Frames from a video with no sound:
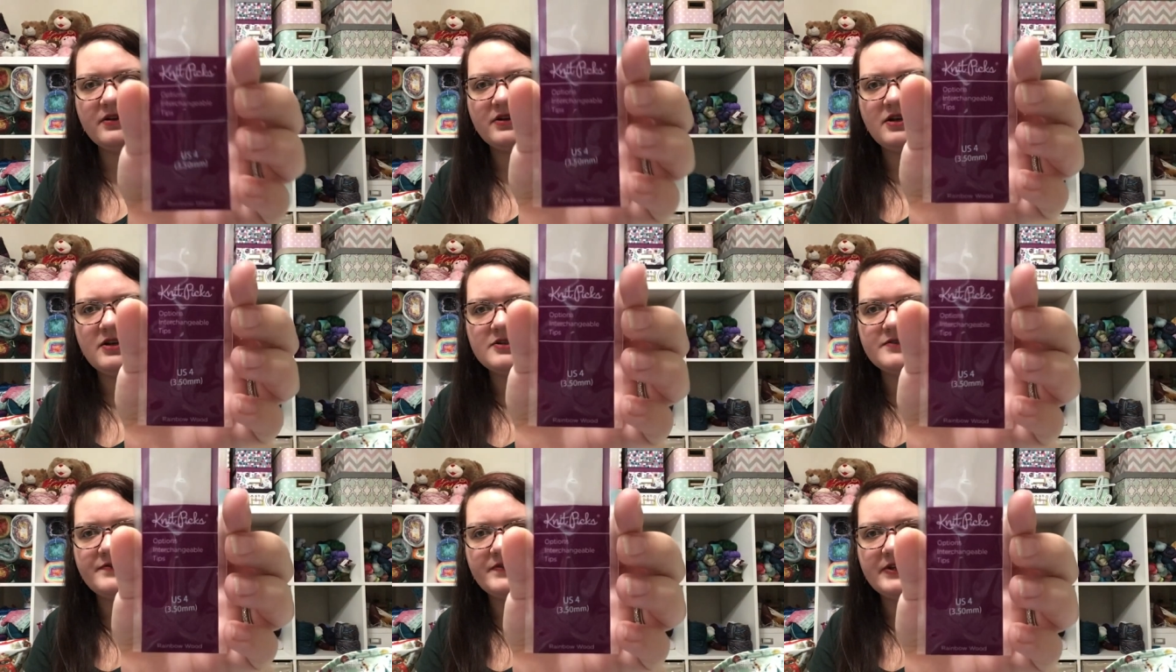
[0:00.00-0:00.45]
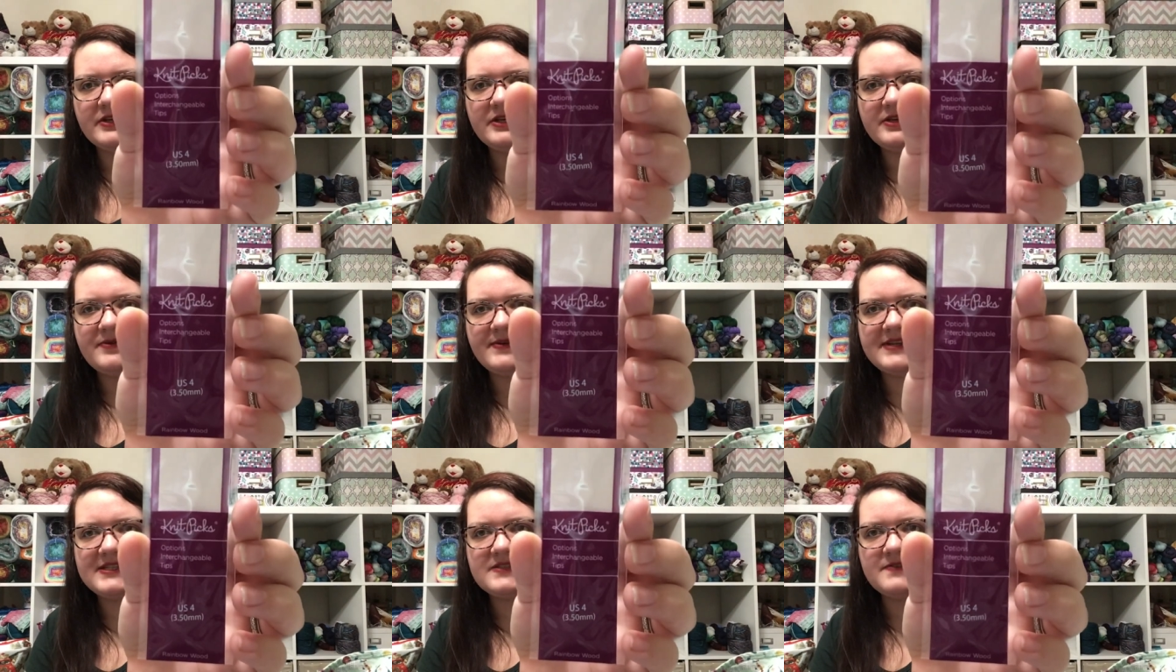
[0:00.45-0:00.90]
calls for
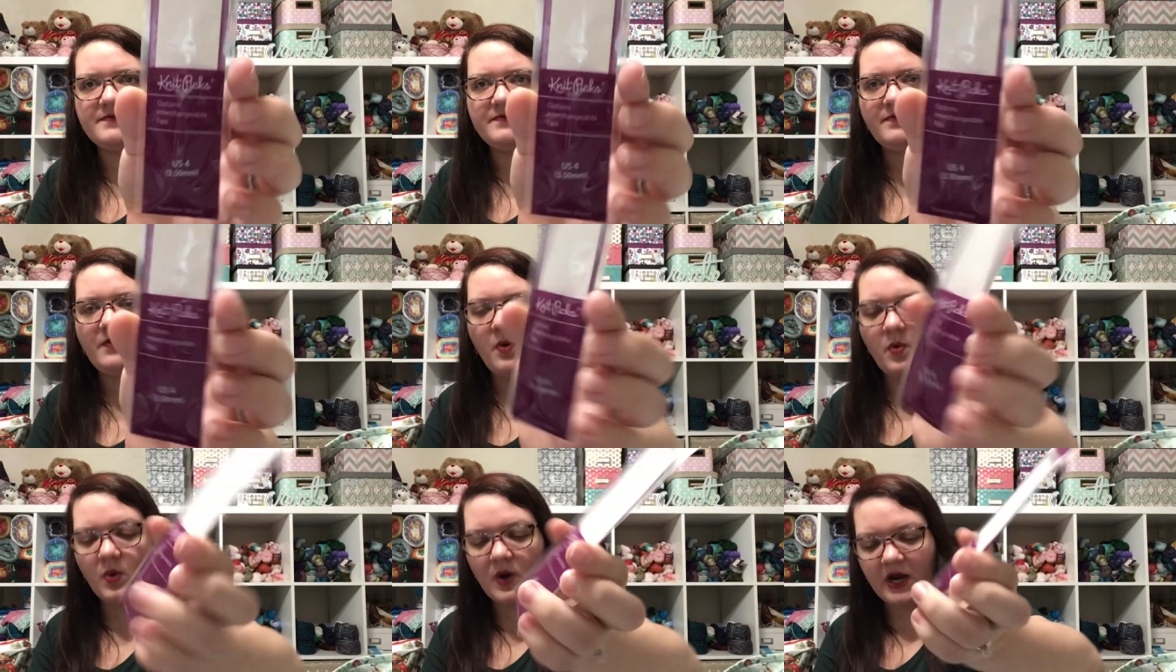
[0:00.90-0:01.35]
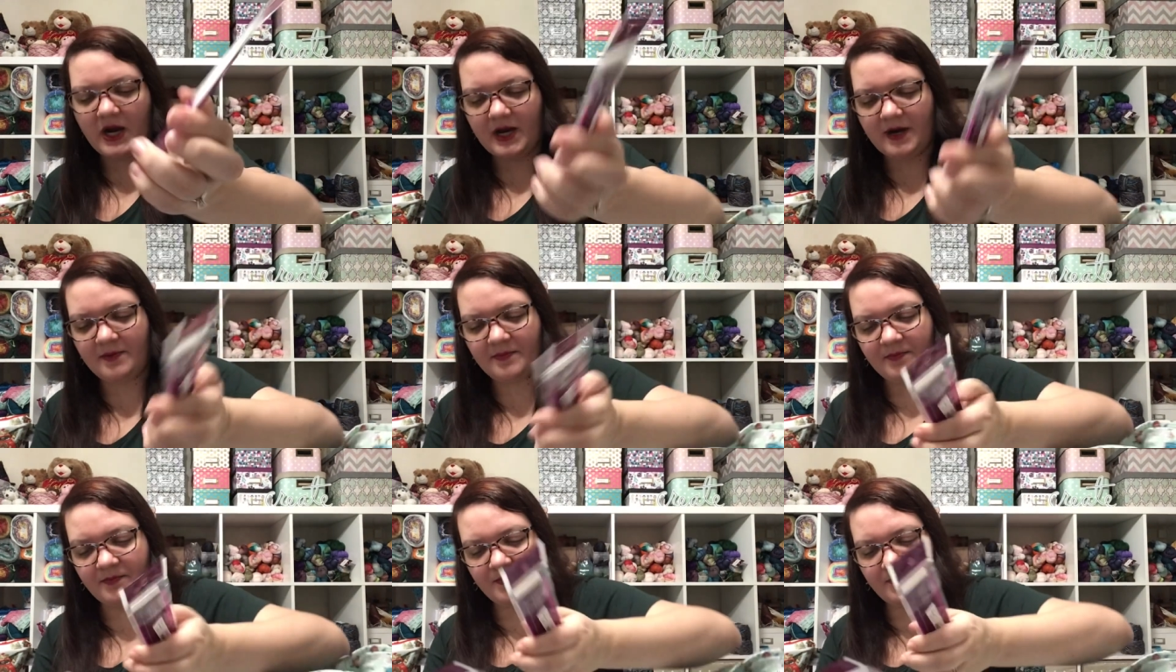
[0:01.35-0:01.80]
US
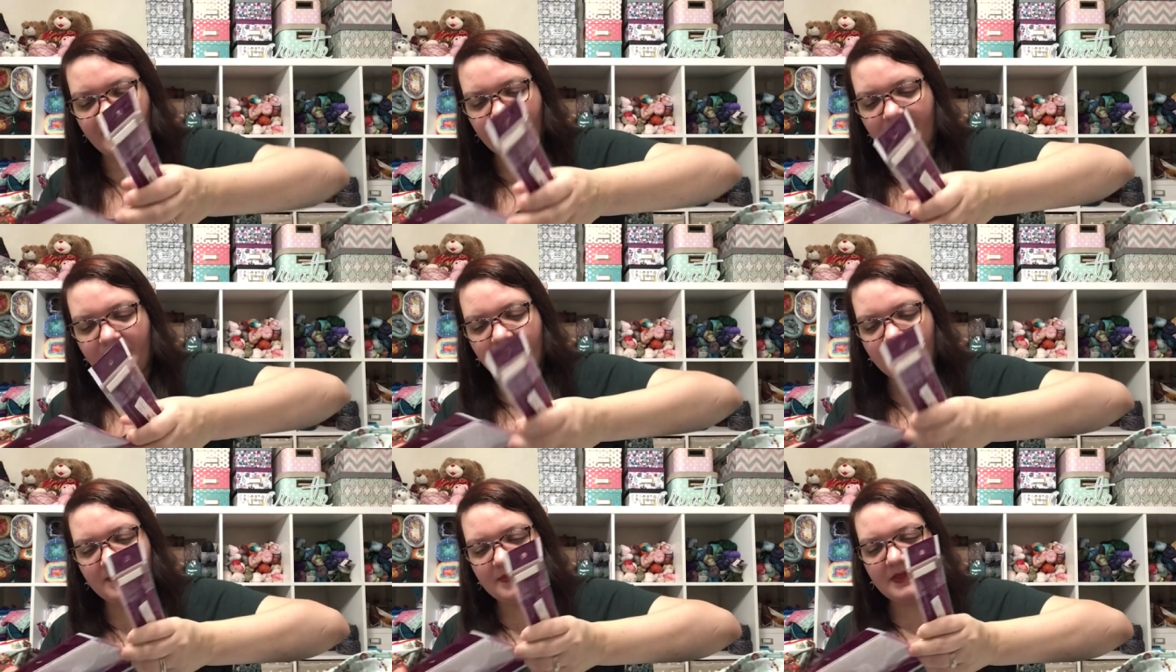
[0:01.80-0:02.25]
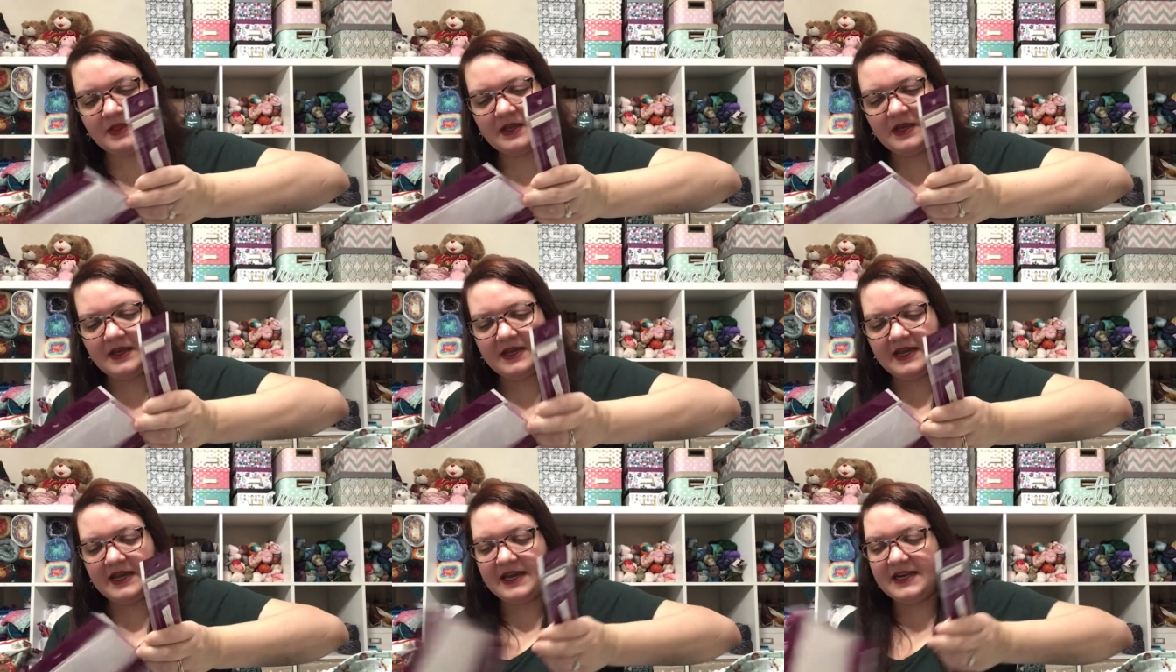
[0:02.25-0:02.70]
4.
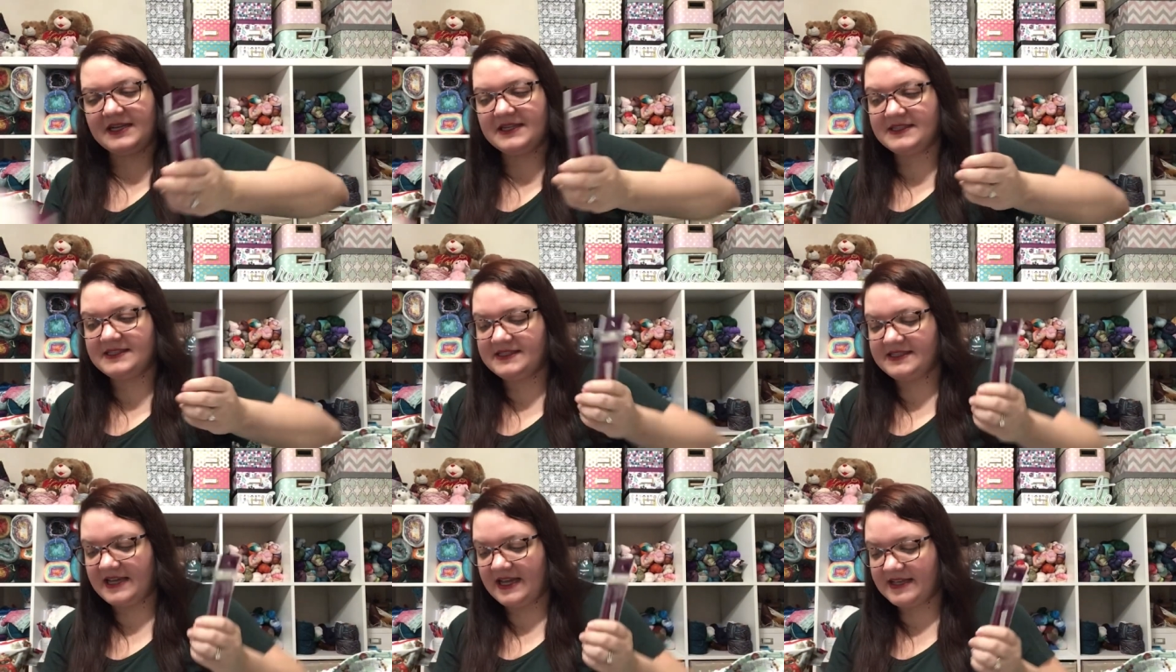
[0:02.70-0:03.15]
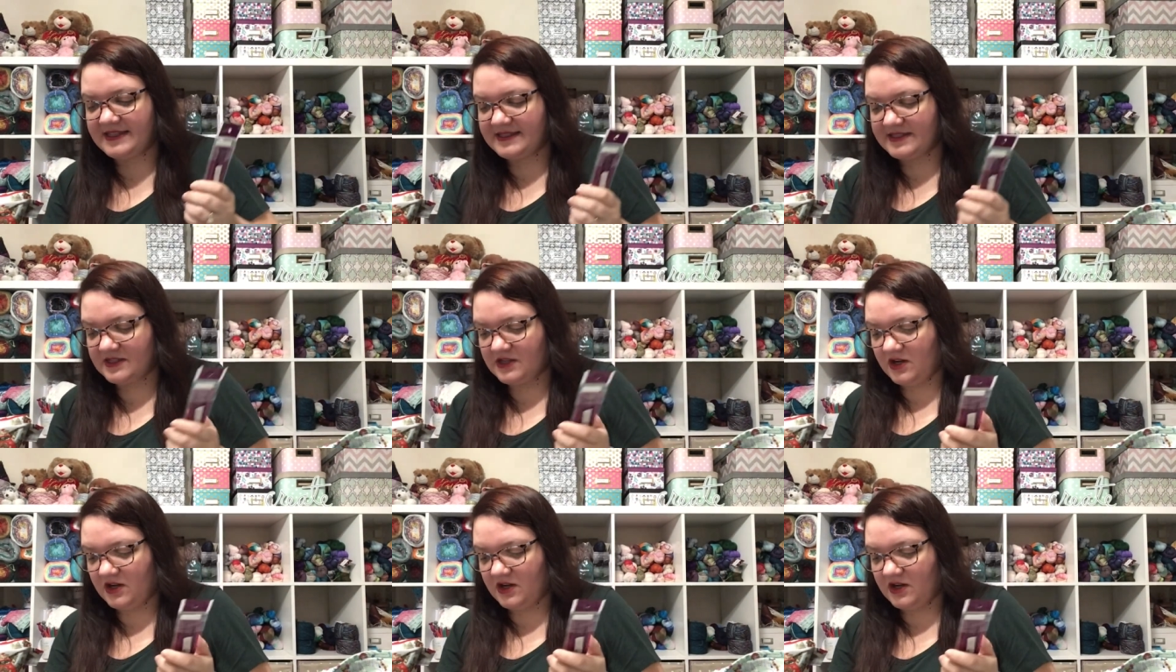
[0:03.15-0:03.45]
And it does